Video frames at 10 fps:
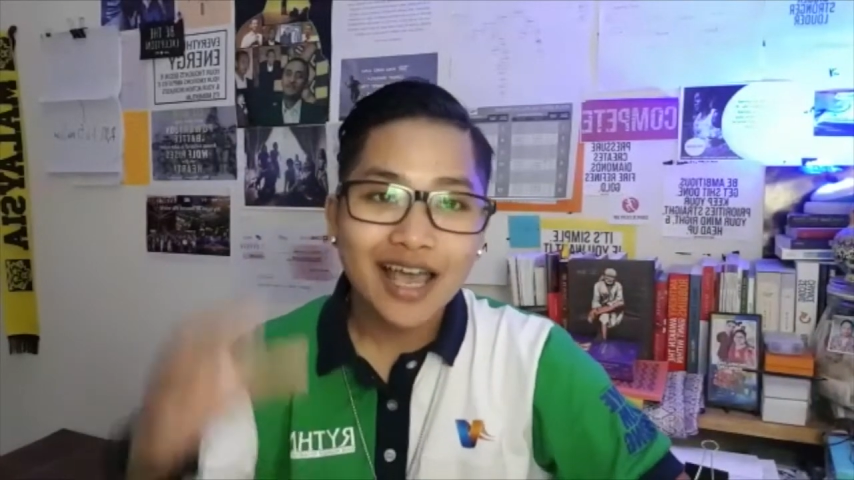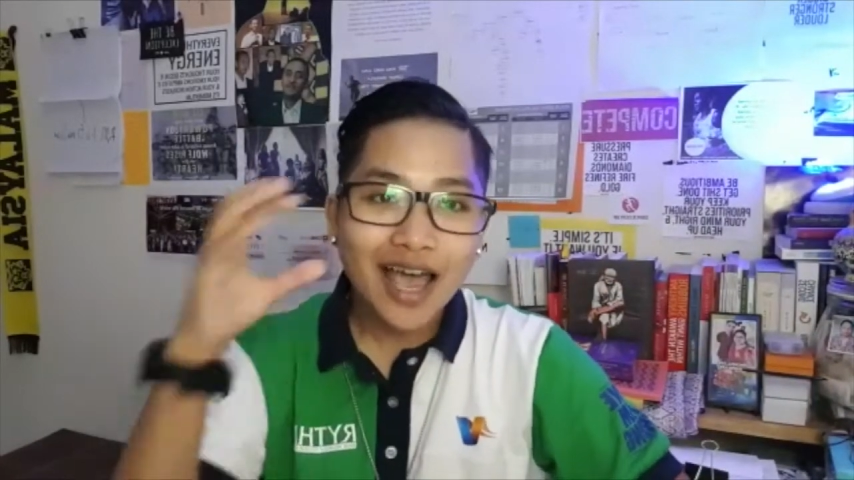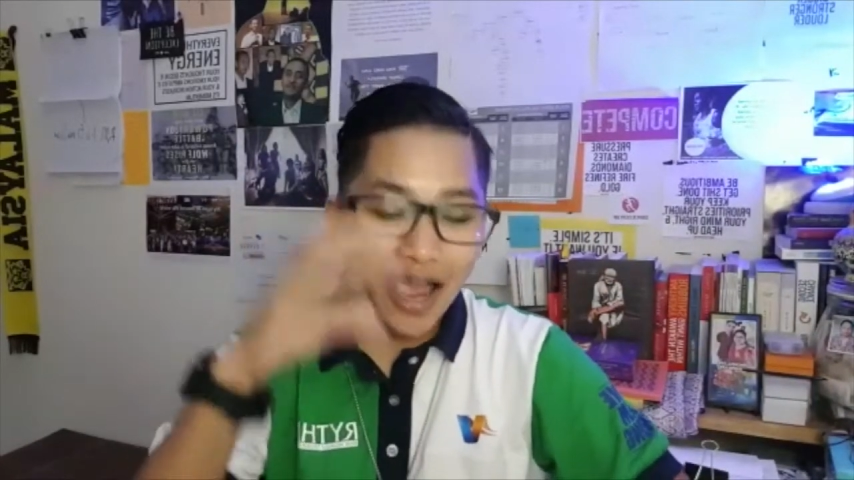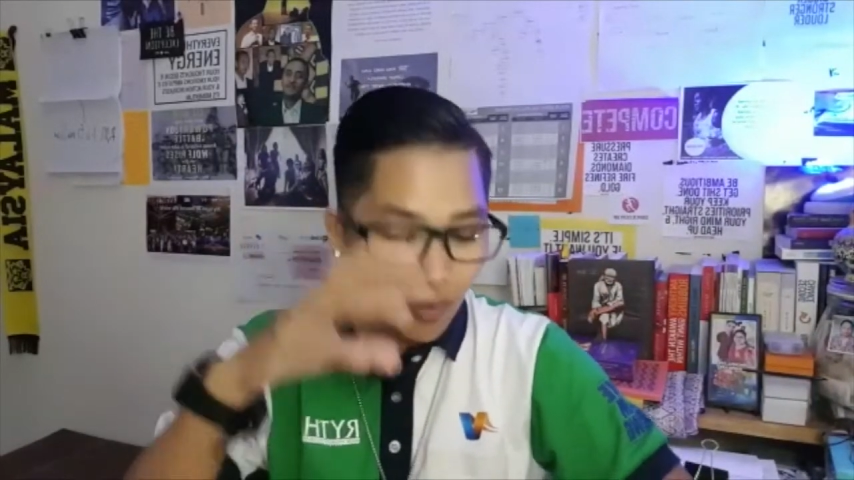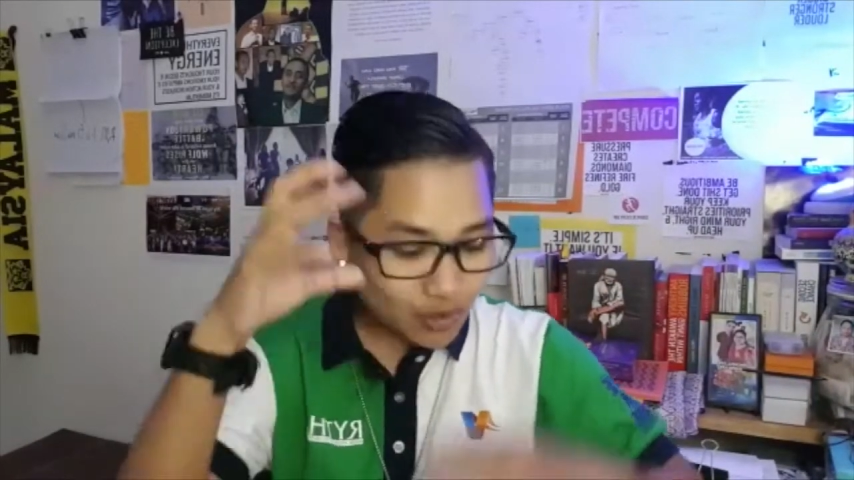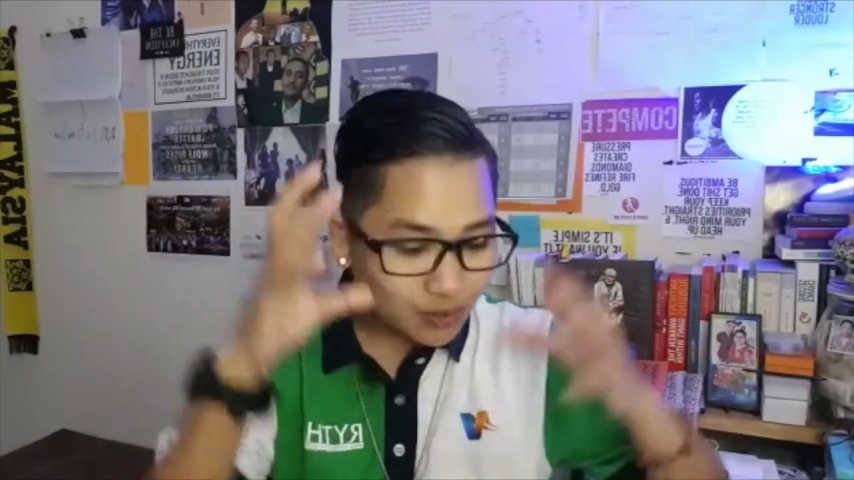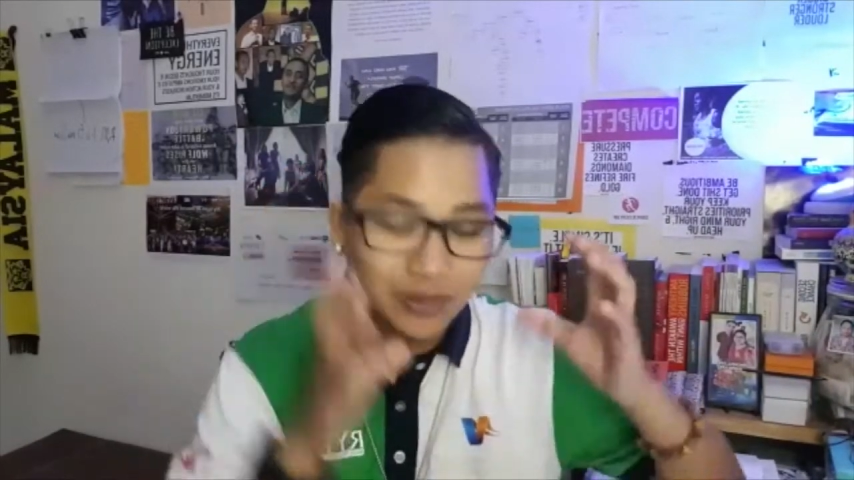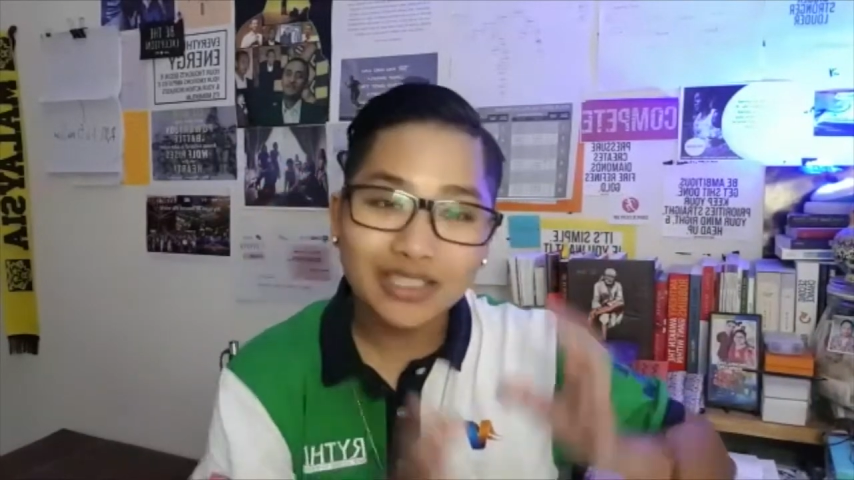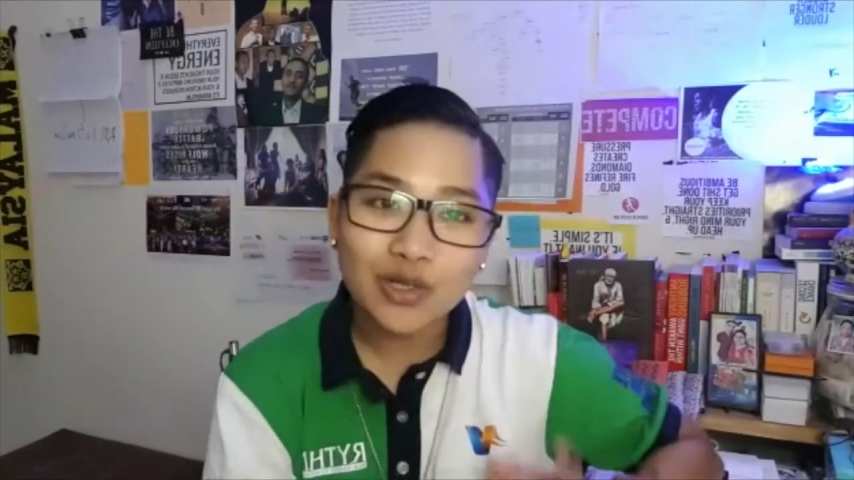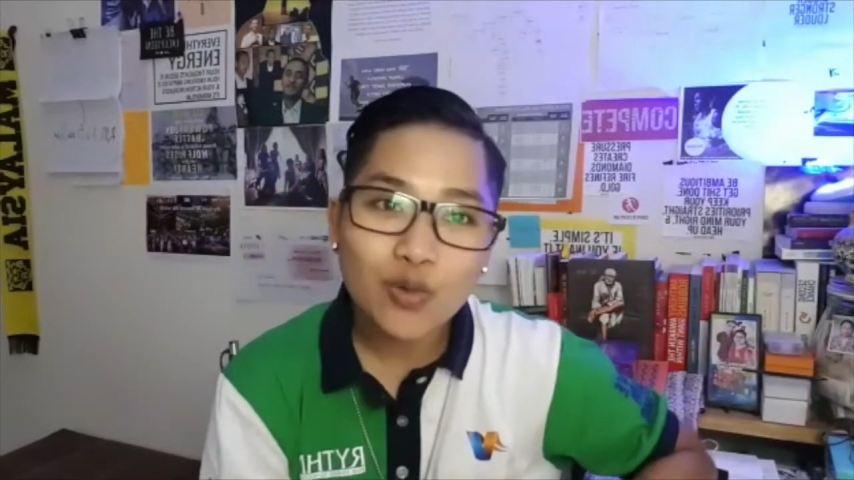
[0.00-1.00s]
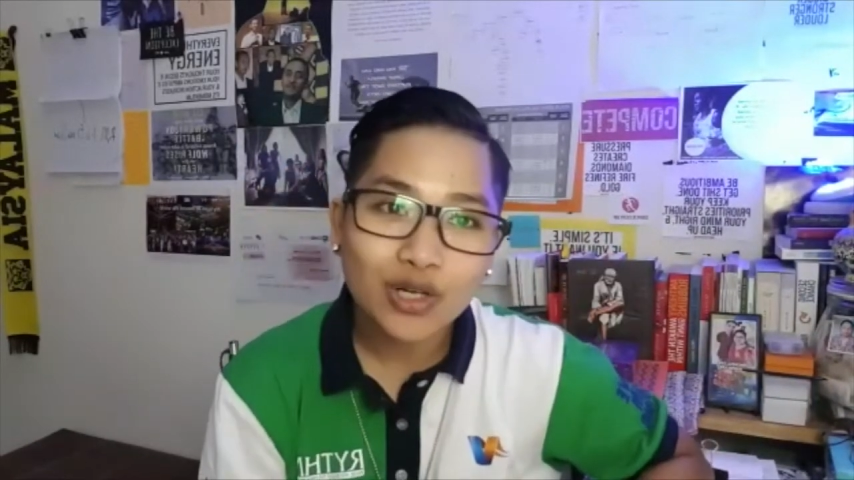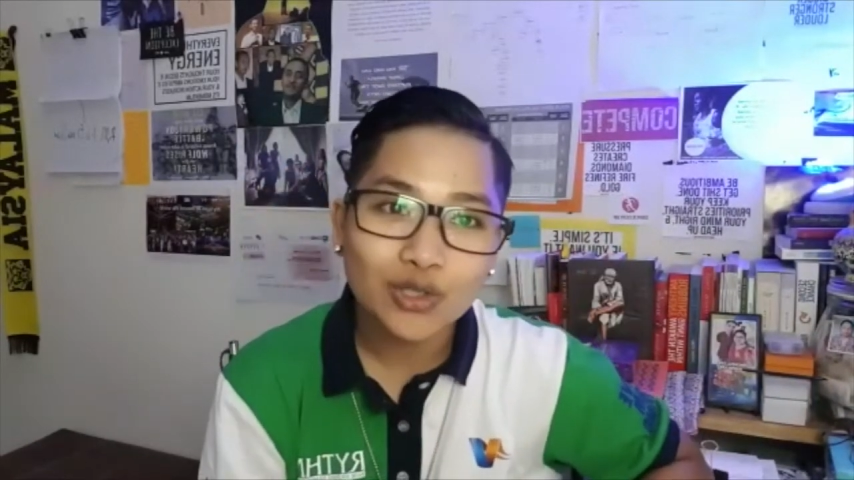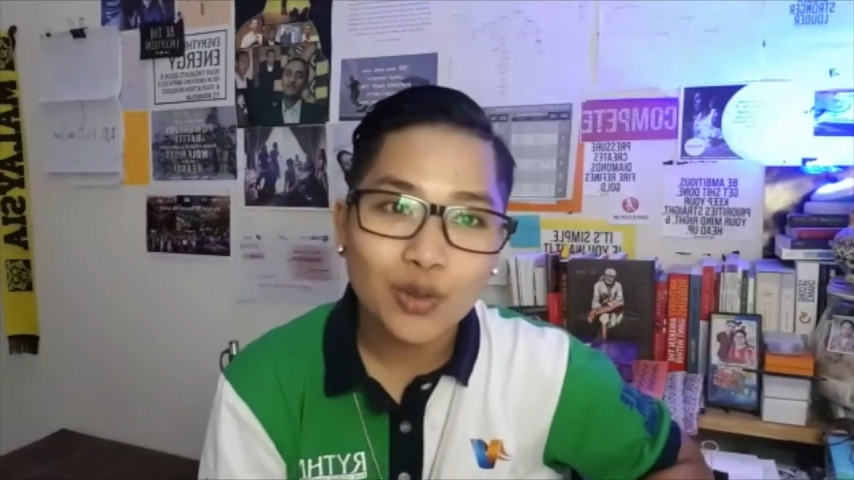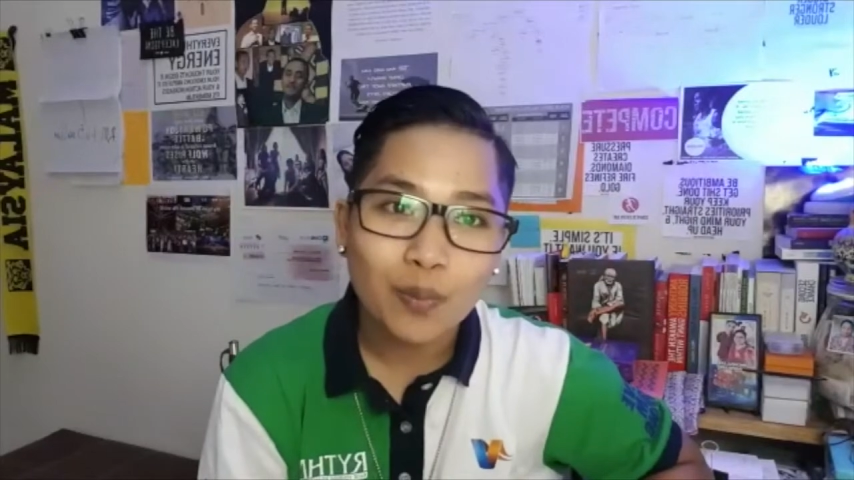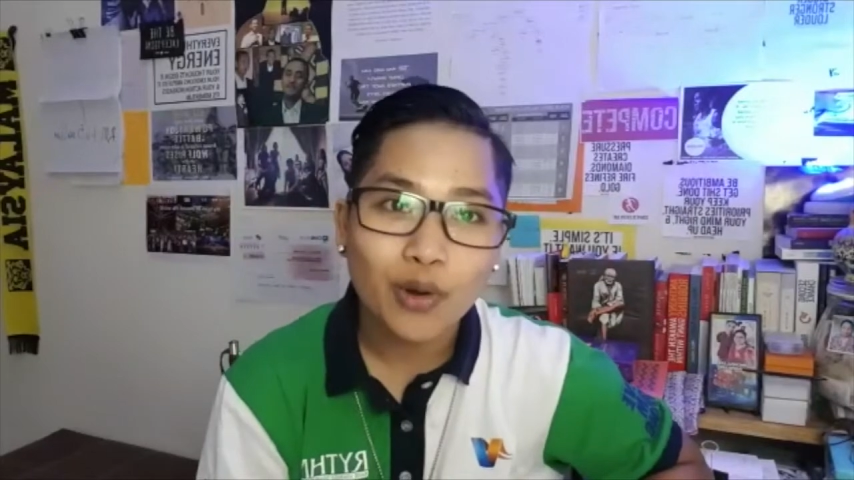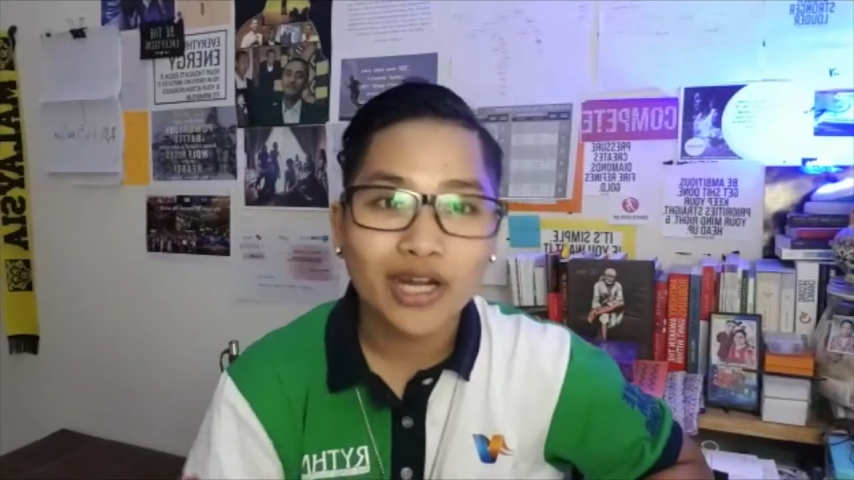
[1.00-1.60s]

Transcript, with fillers: I was building Kuala Lumpur